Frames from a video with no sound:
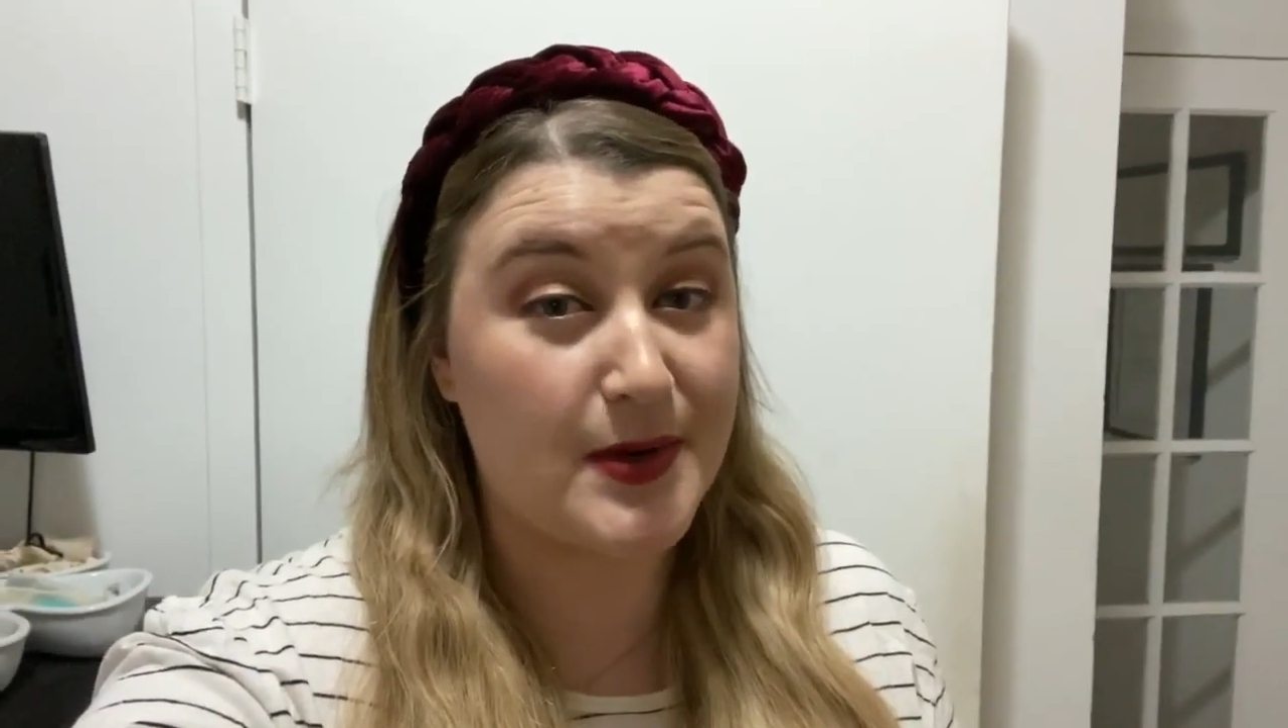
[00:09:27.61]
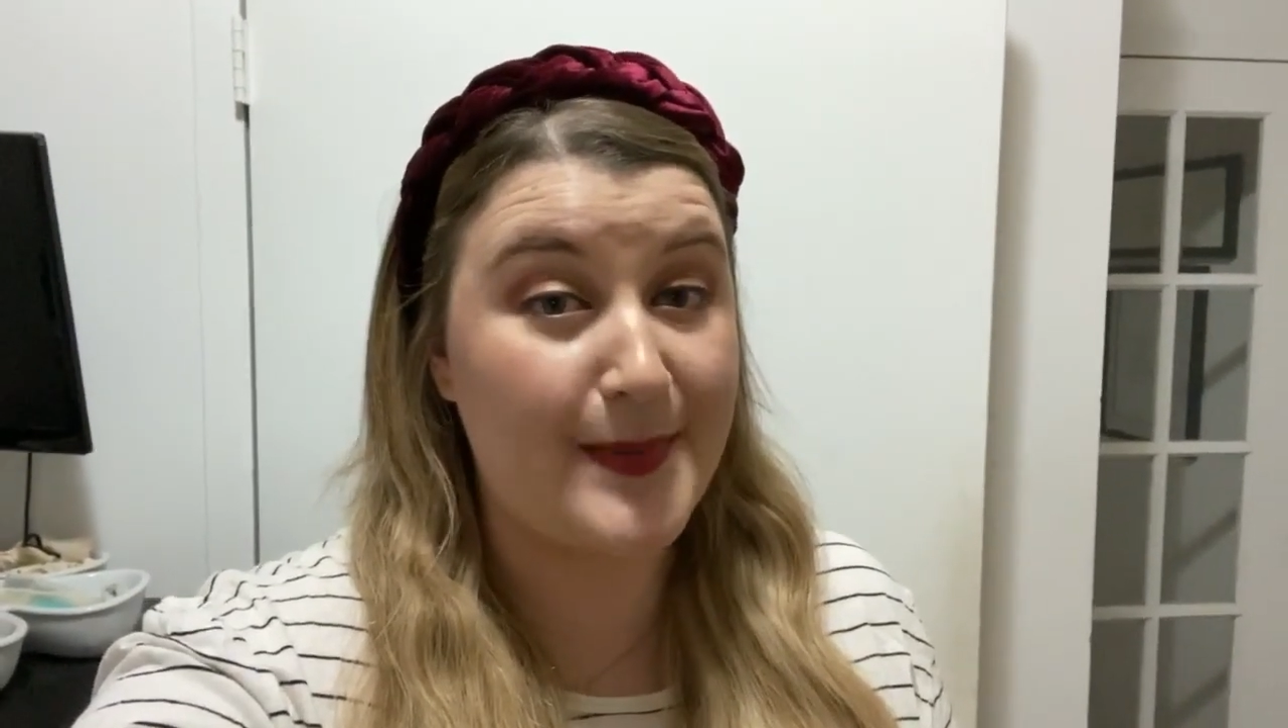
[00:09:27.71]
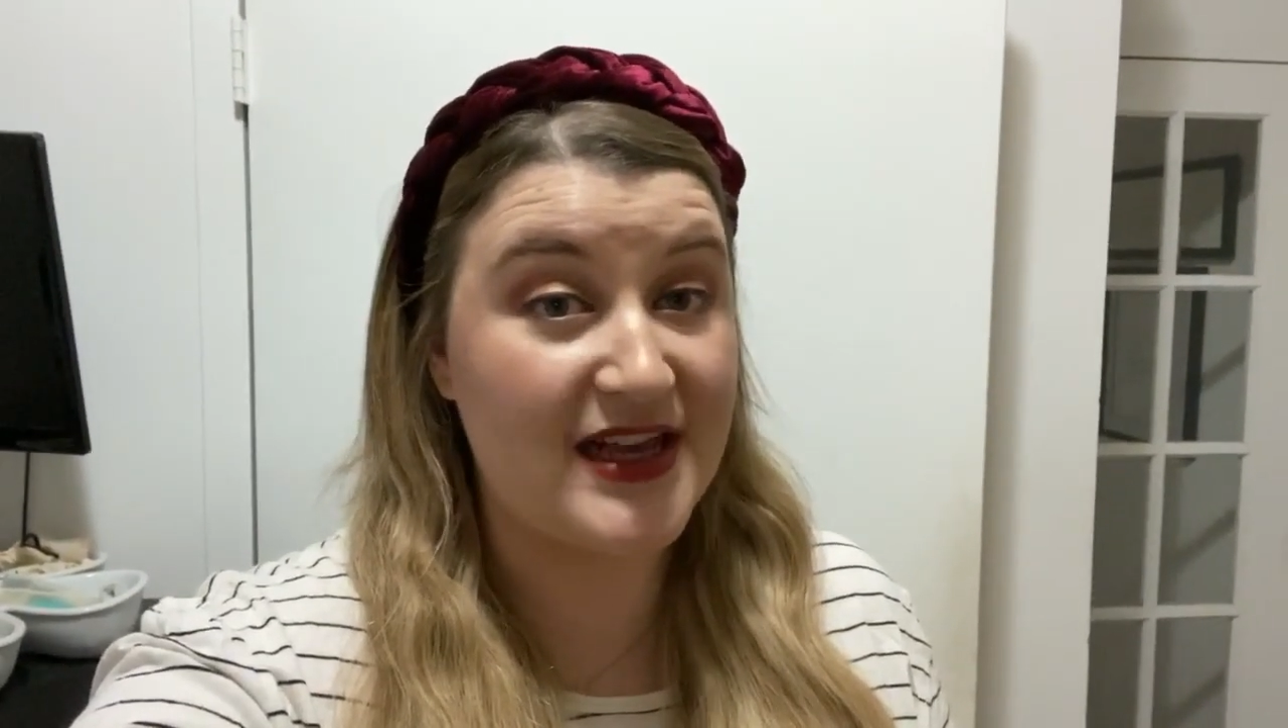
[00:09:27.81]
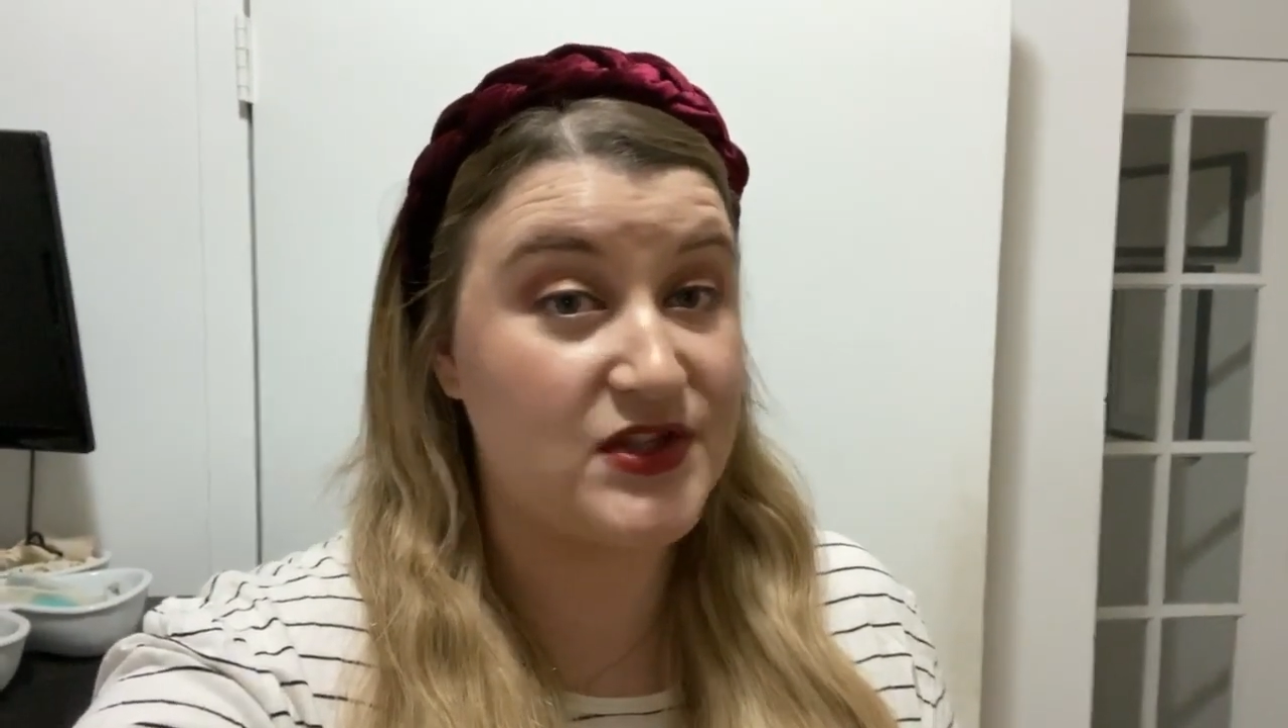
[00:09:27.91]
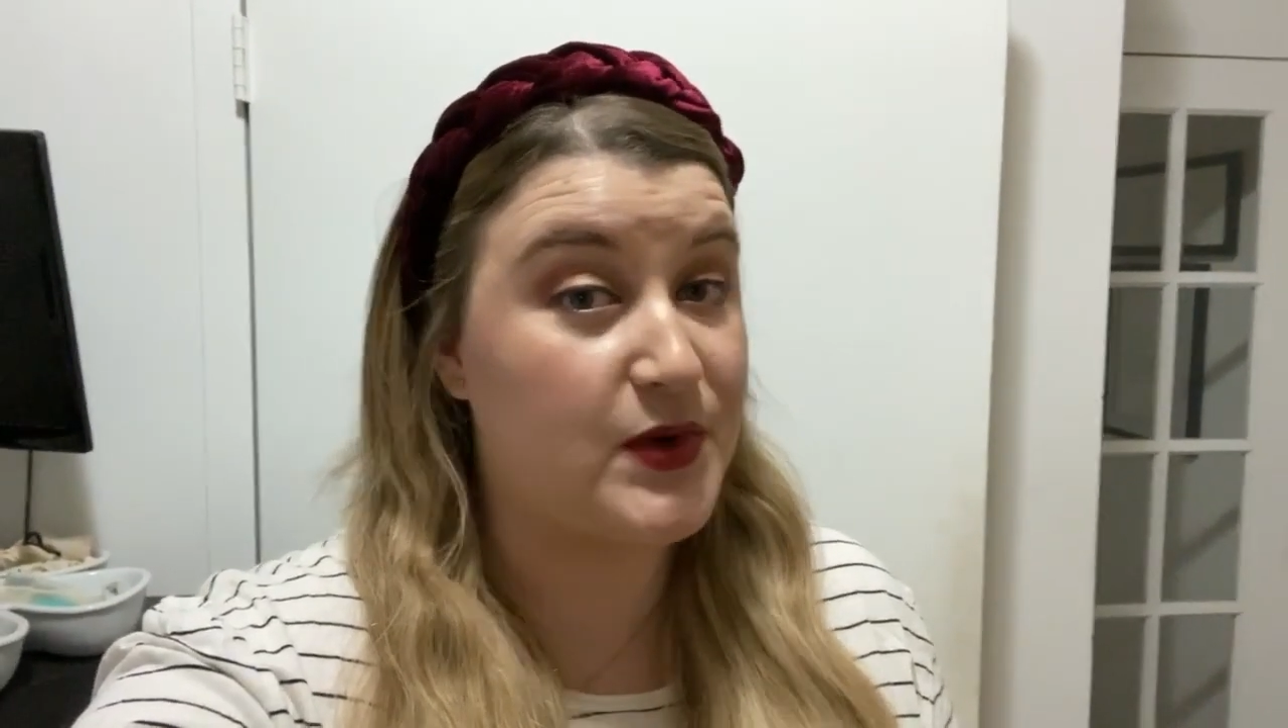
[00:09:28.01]

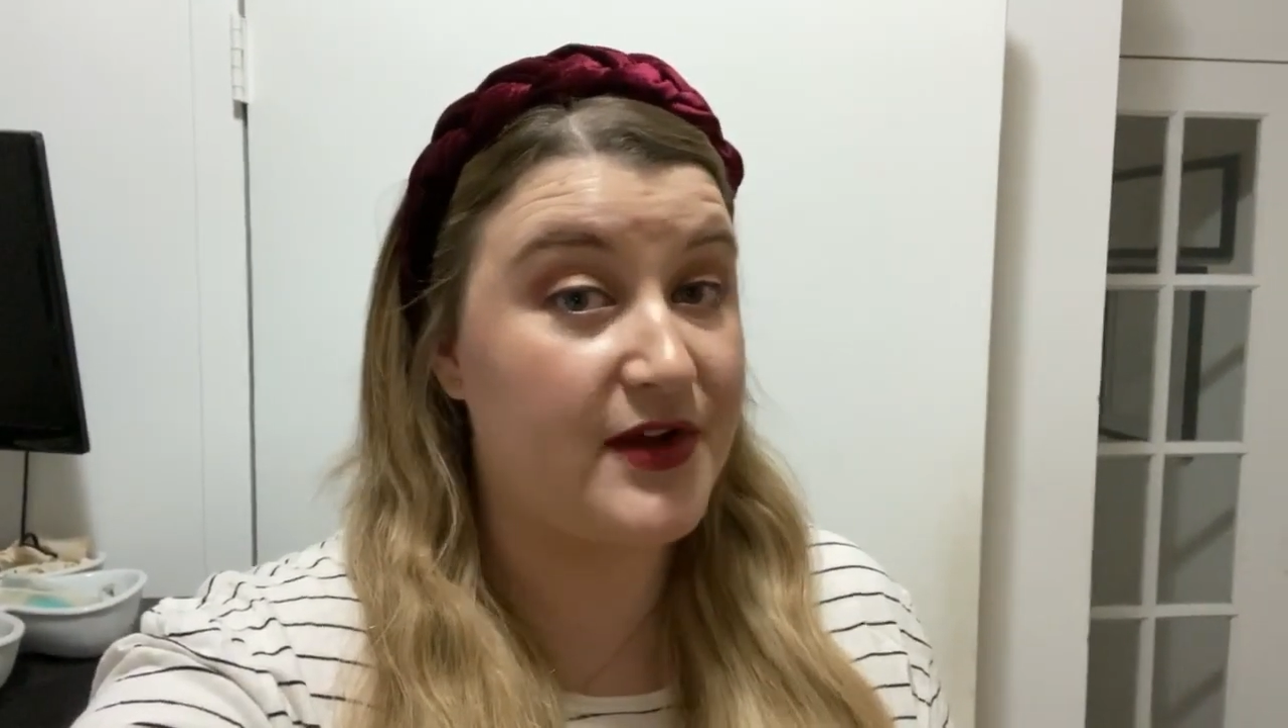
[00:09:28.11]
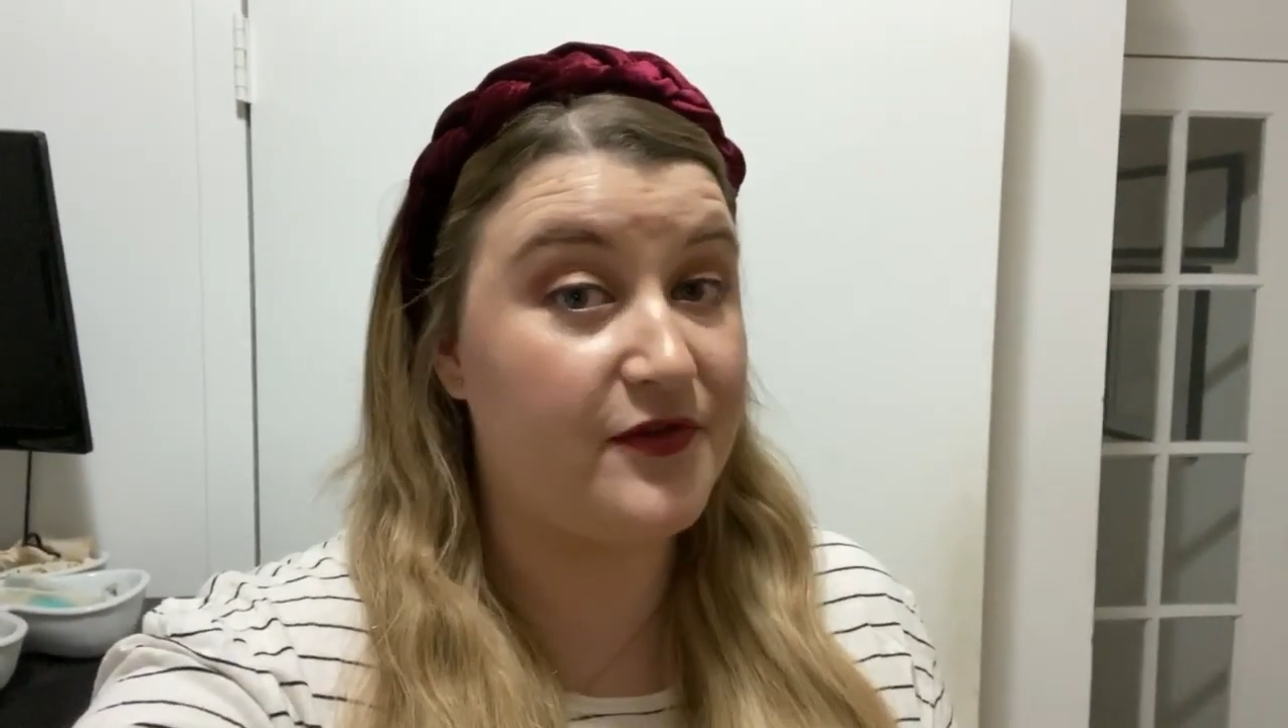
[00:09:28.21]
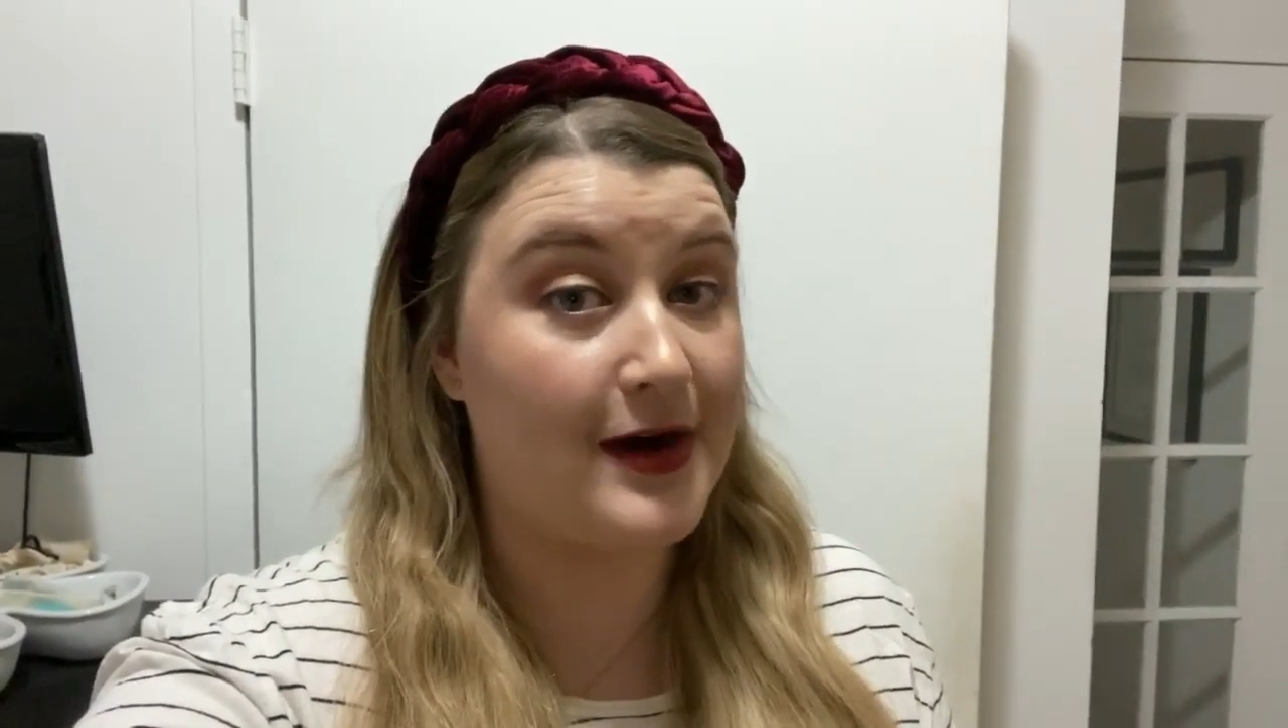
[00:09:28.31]
past 24